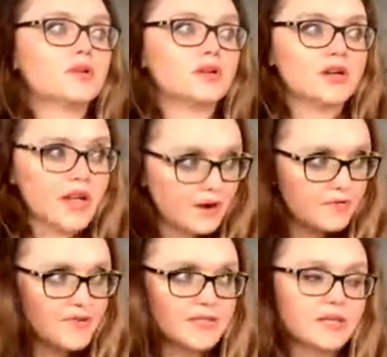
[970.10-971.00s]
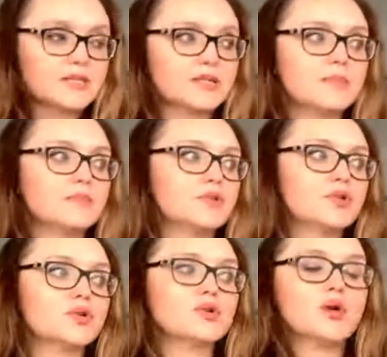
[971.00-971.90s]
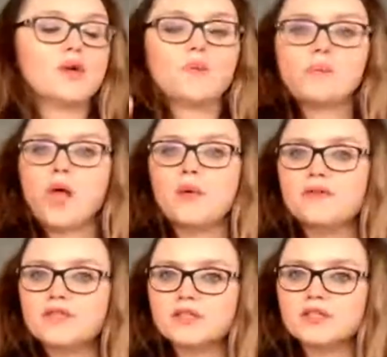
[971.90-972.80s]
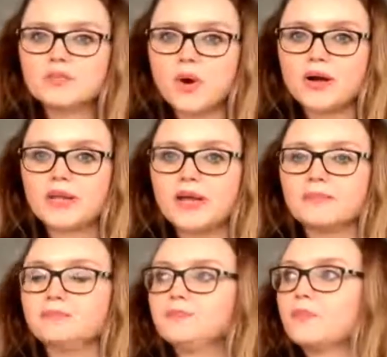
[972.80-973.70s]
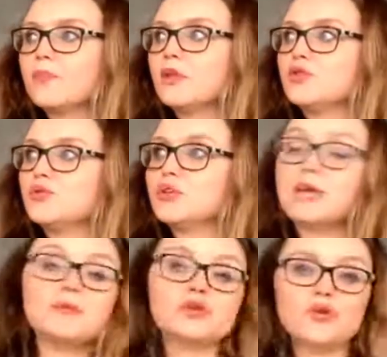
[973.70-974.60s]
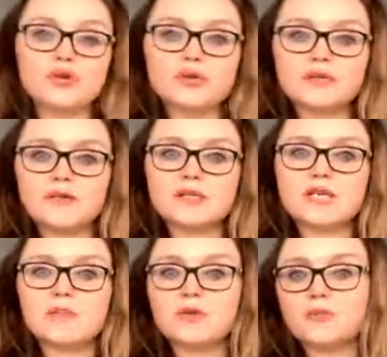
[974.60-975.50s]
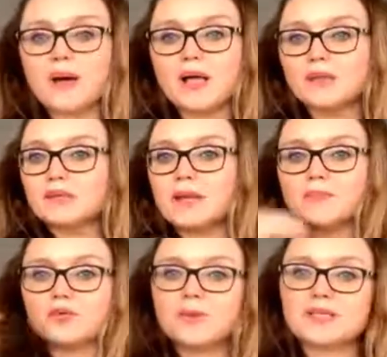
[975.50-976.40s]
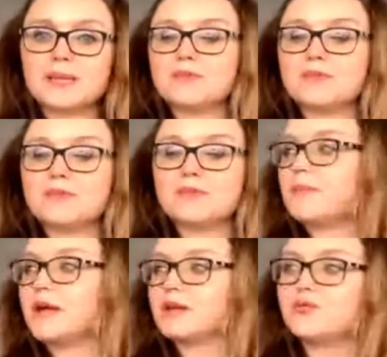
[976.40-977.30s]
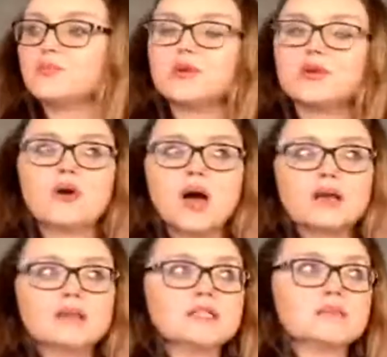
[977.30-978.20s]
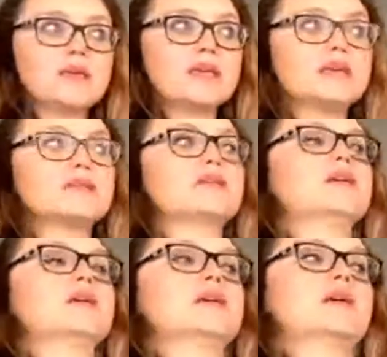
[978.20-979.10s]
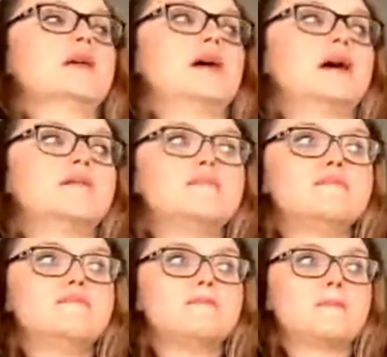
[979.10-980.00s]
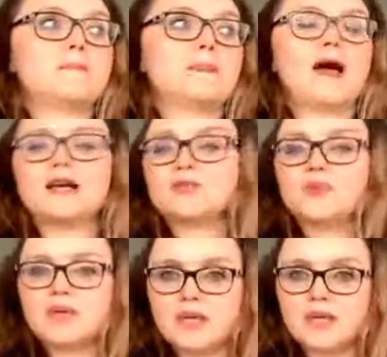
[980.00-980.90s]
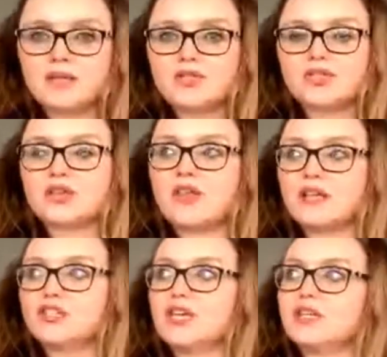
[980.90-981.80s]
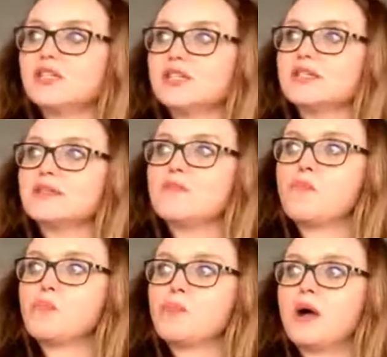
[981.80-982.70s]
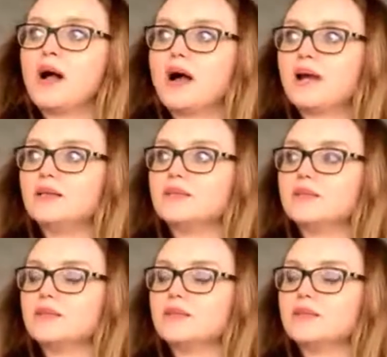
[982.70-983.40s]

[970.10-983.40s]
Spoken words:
your nervous system, to how everything's working, to keeping you on your feet, to keeping your balance, that proprioceptive feedback, knowing where you are in the space. As we age, that changes. And